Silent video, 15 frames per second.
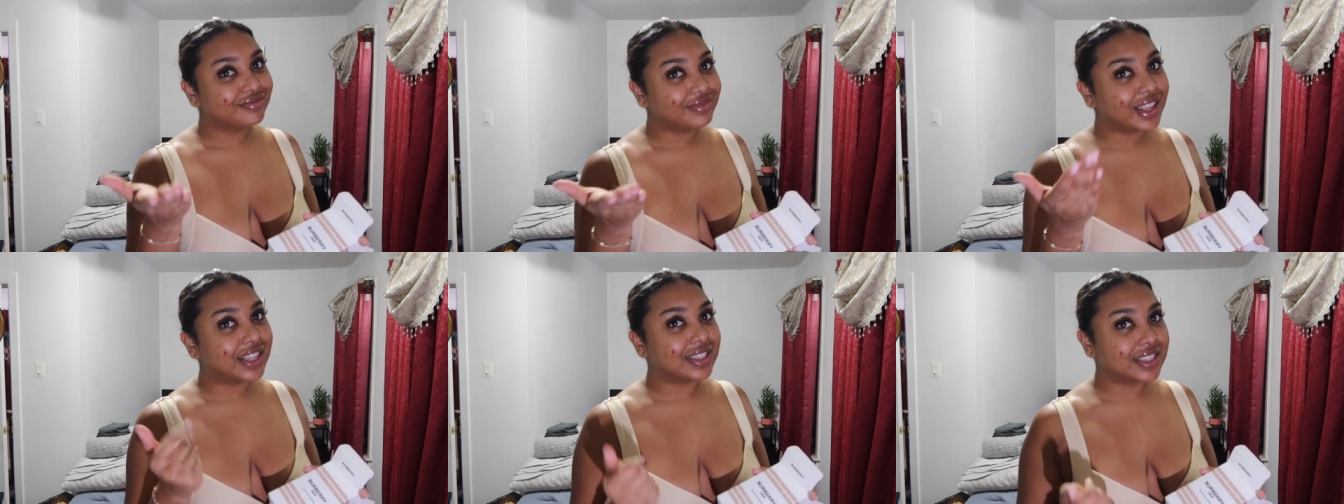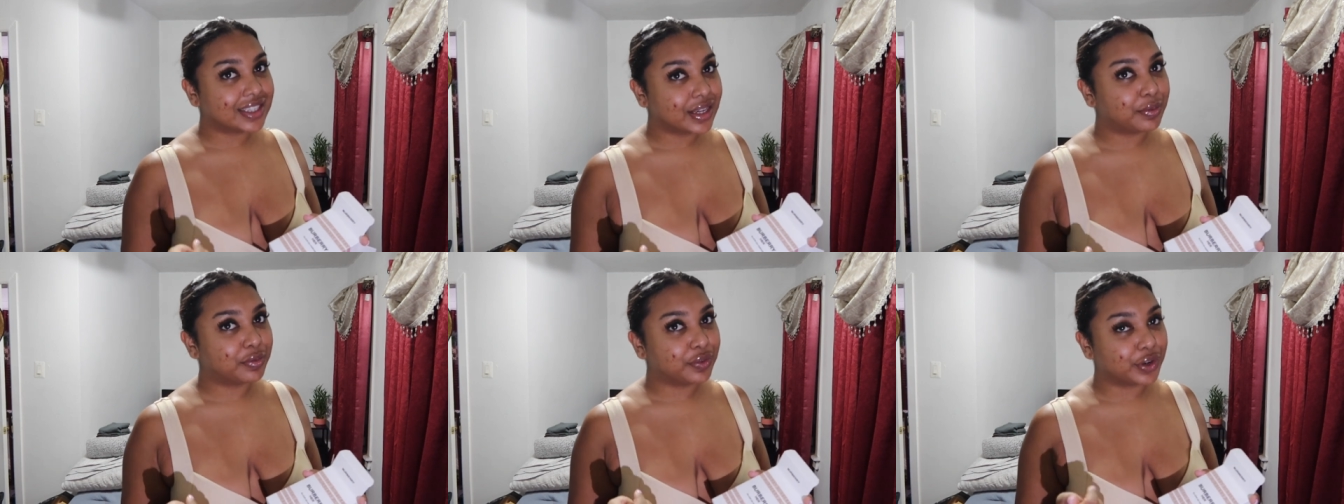that's a
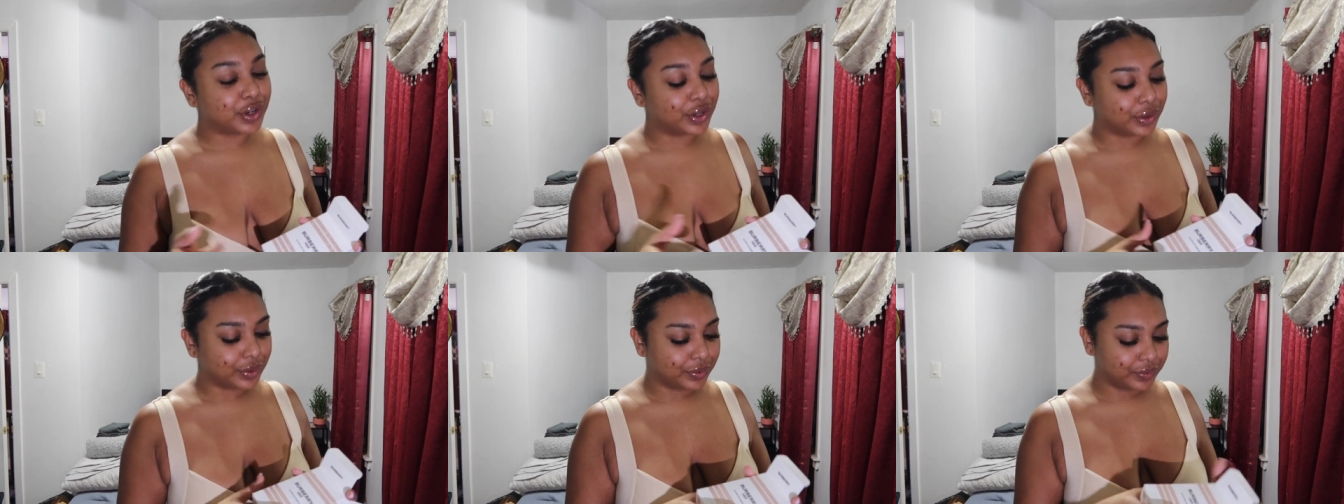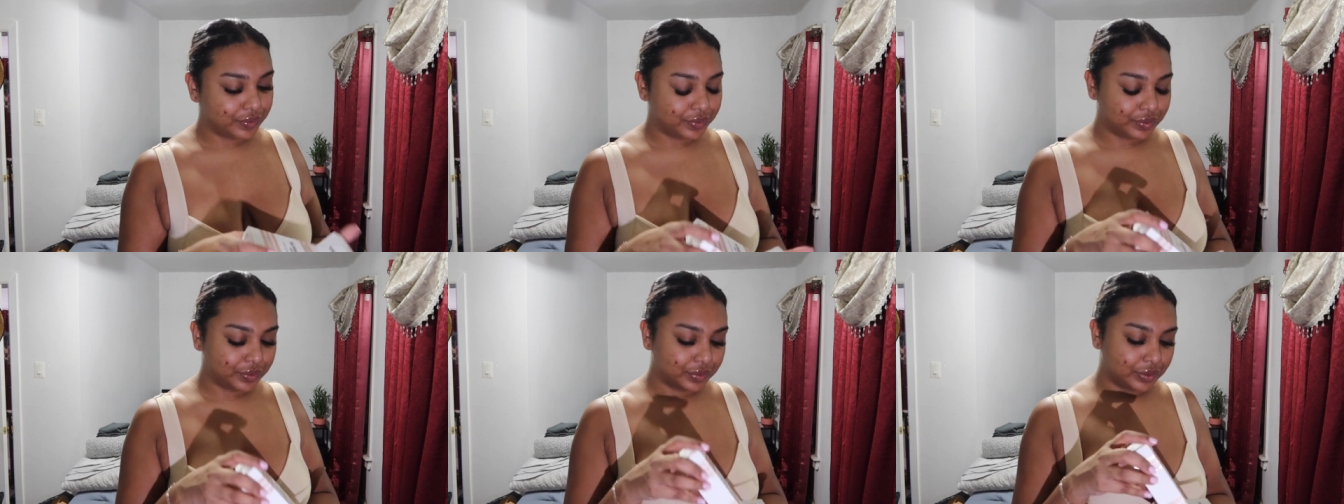tip for you.
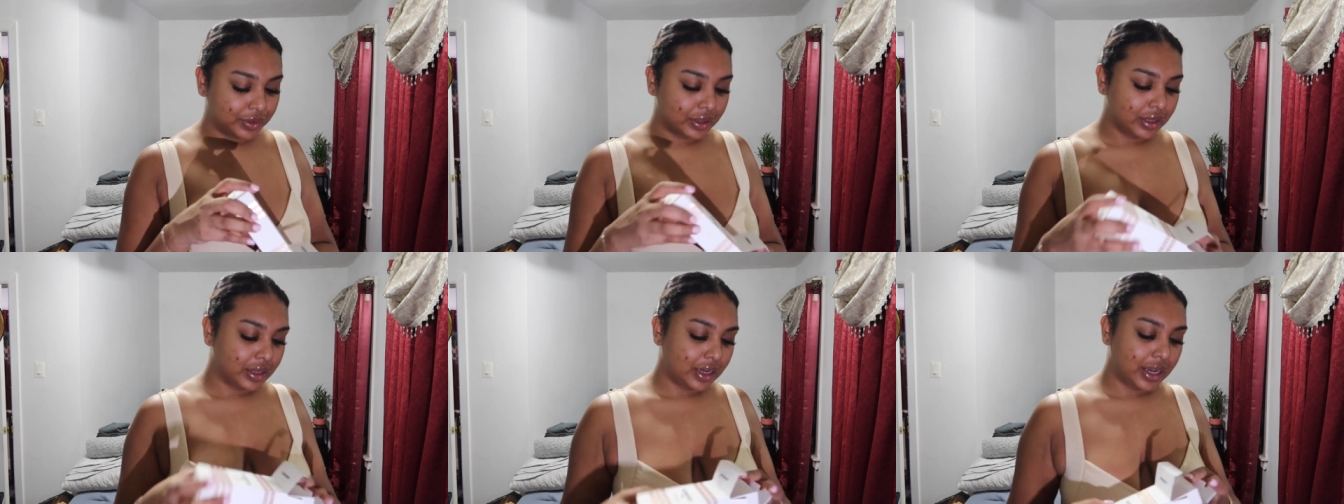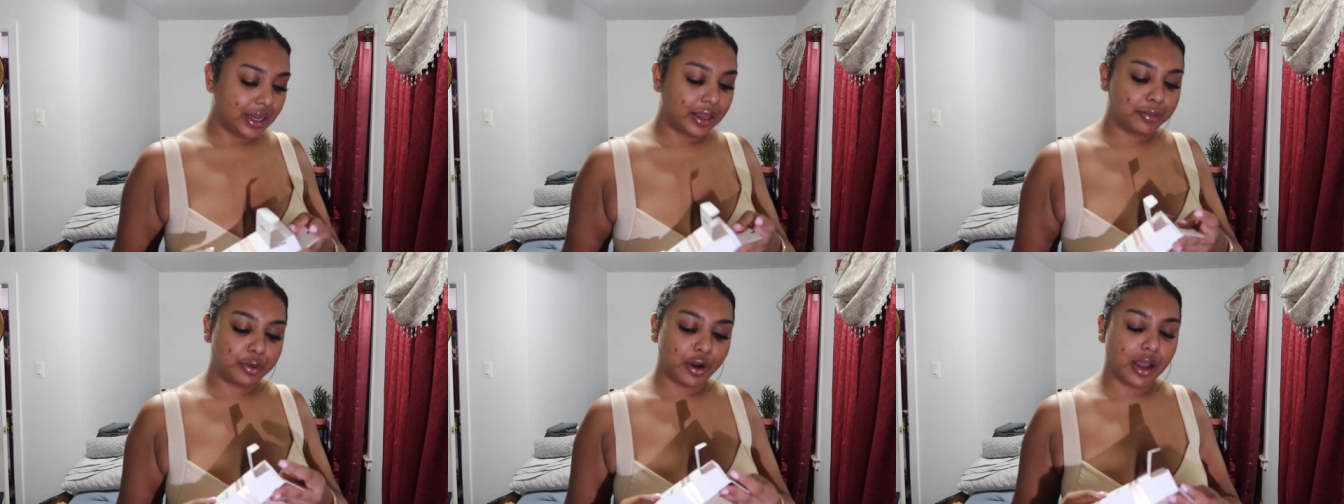And
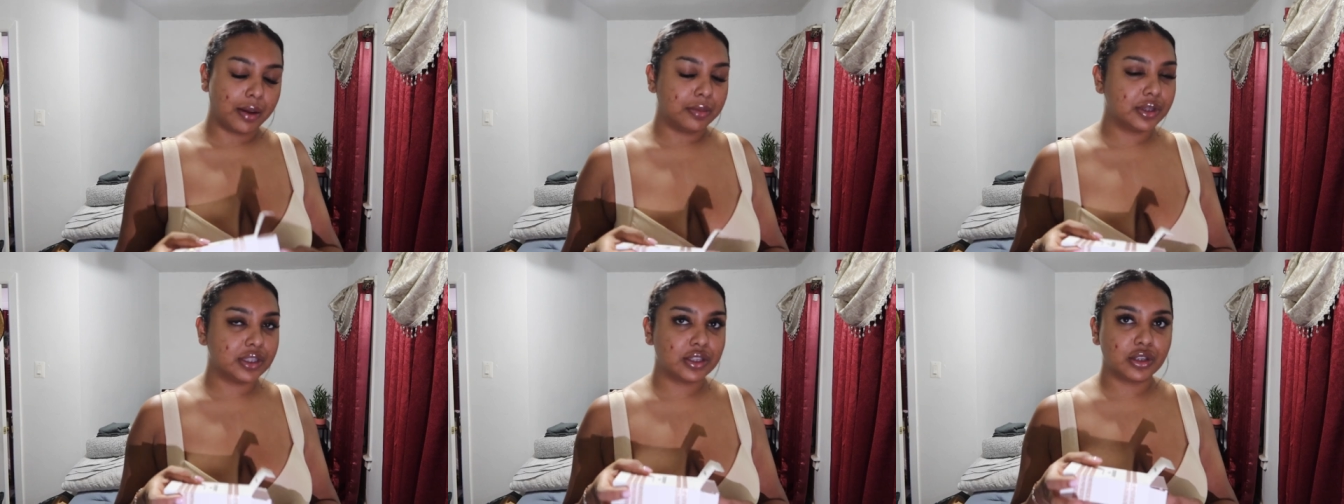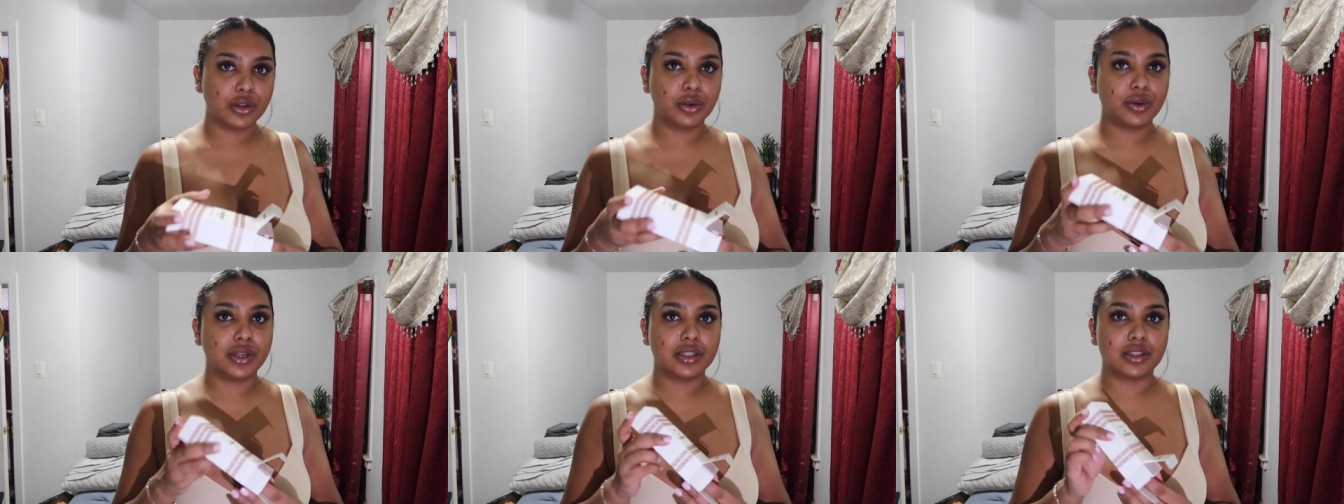I promise
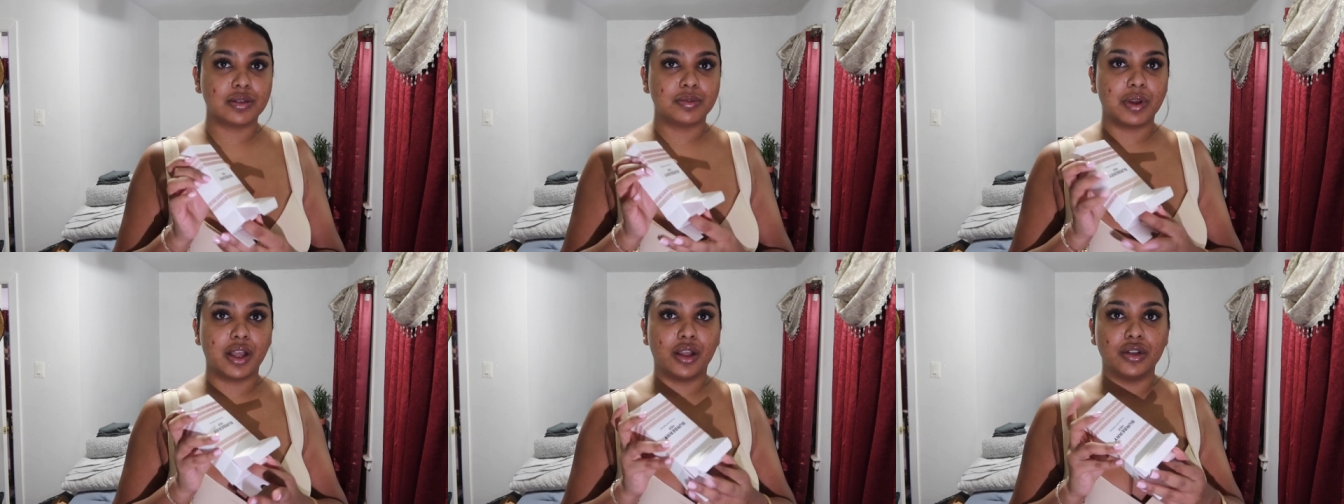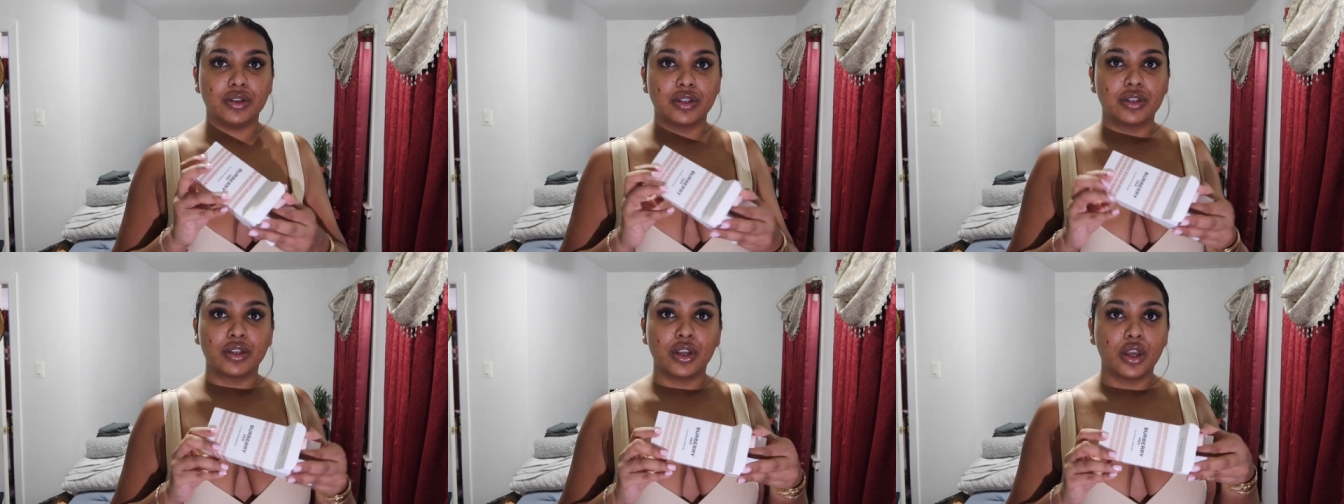you, it
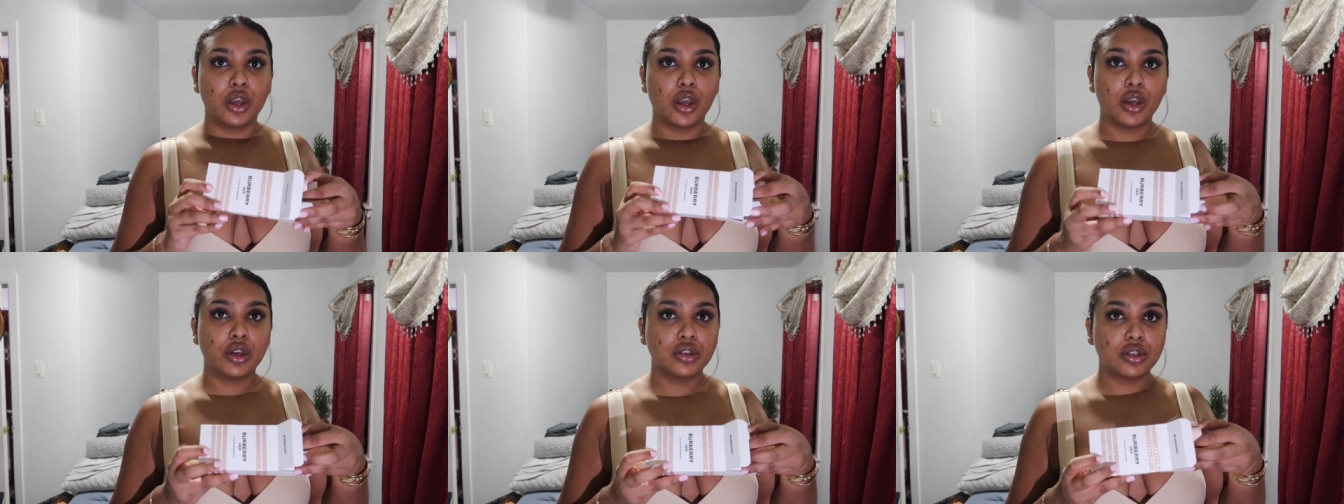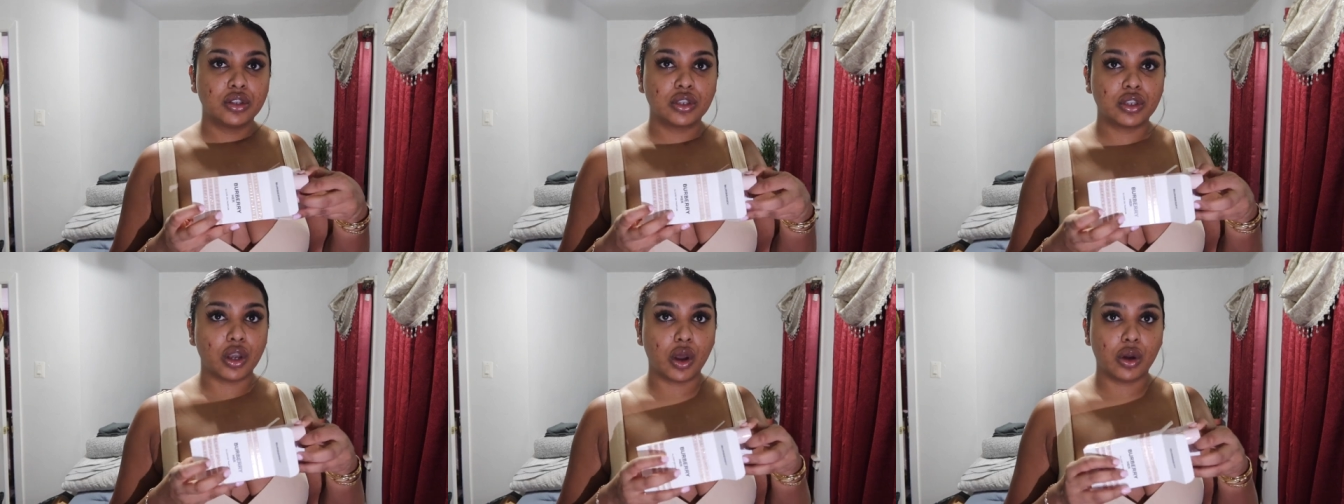smells
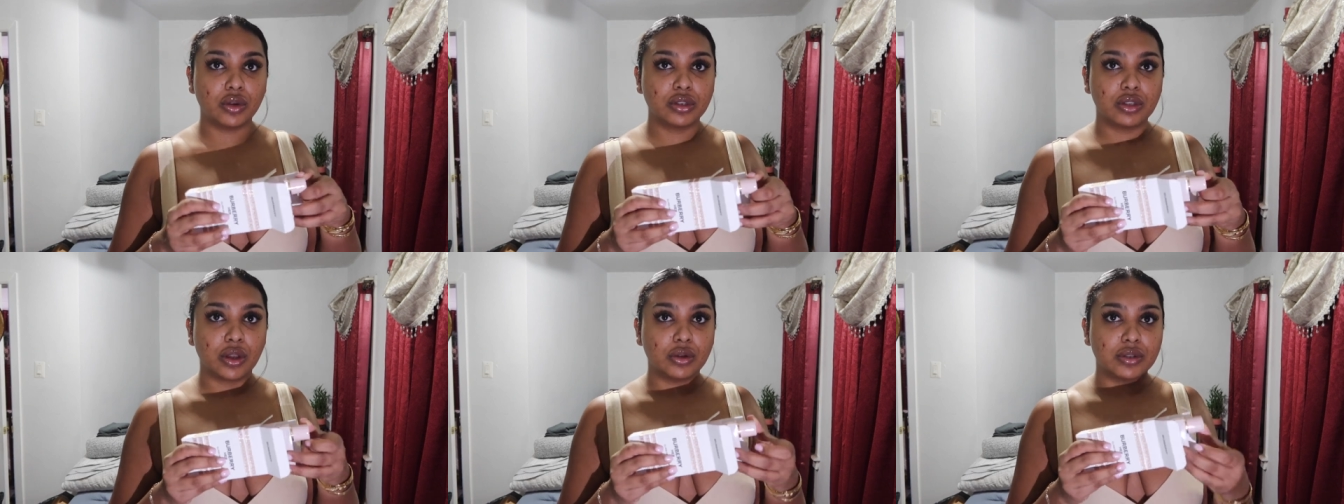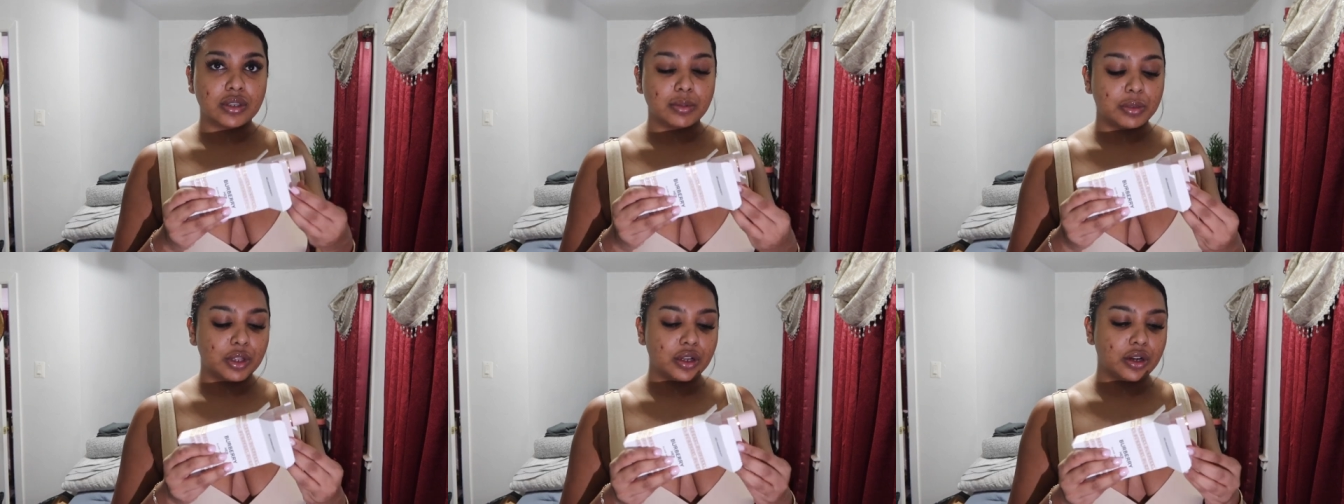so, so
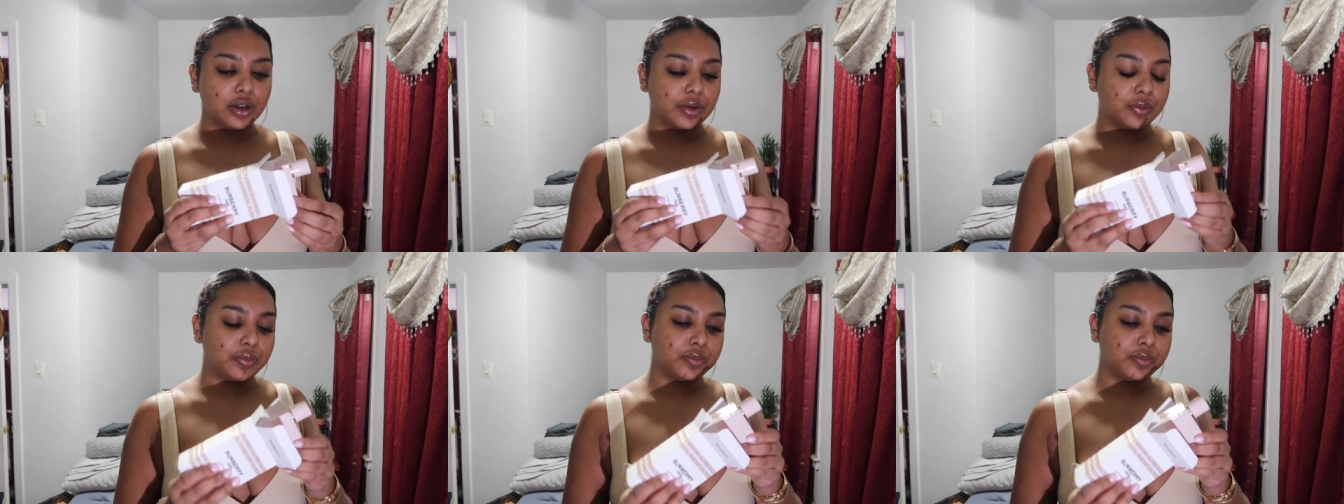similar.